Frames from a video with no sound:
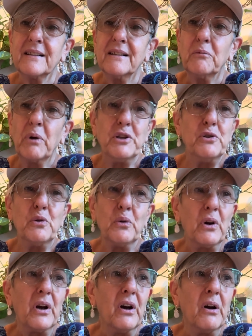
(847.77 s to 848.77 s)
When
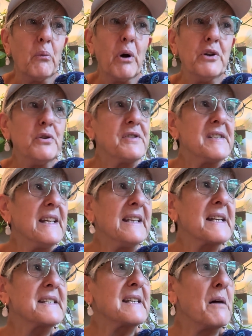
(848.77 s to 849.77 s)
you see
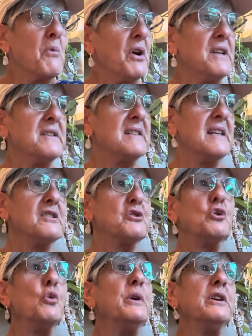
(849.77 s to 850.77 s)
that someone is
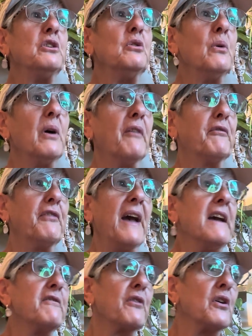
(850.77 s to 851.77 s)
doing you a
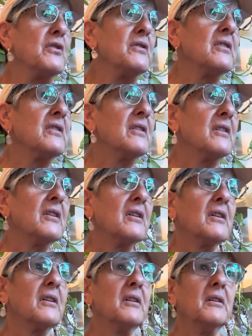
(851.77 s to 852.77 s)
favor,
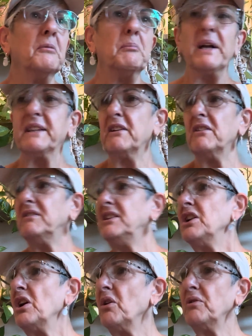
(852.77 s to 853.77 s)
but
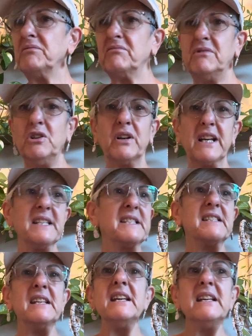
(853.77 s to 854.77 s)
you can
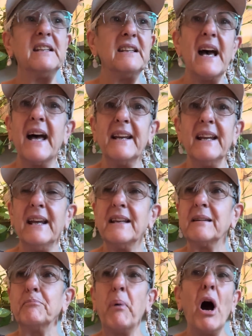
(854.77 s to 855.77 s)
see that
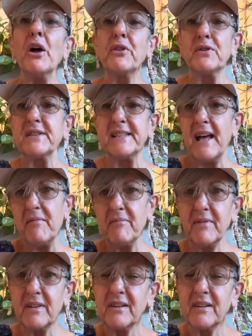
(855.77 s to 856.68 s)
it bothers them.